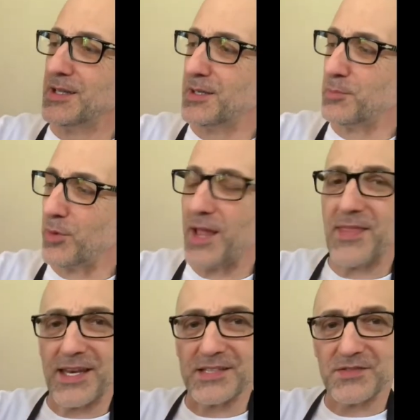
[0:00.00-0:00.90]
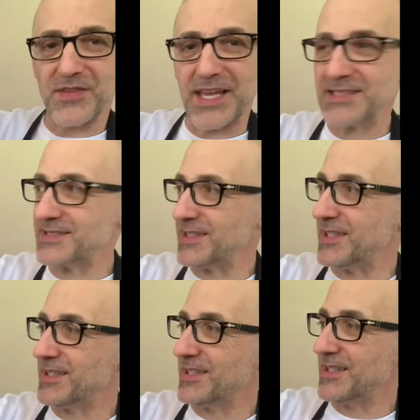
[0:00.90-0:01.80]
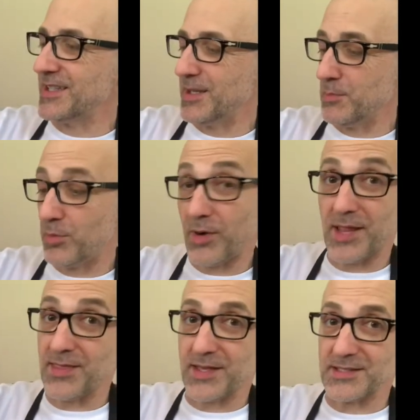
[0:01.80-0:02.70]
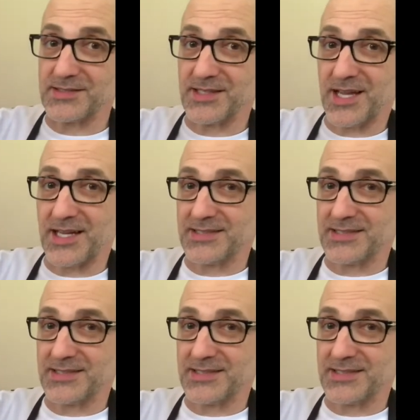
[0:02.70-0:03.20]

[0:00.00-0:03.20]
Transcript: Bread that is fancy, bread that is not.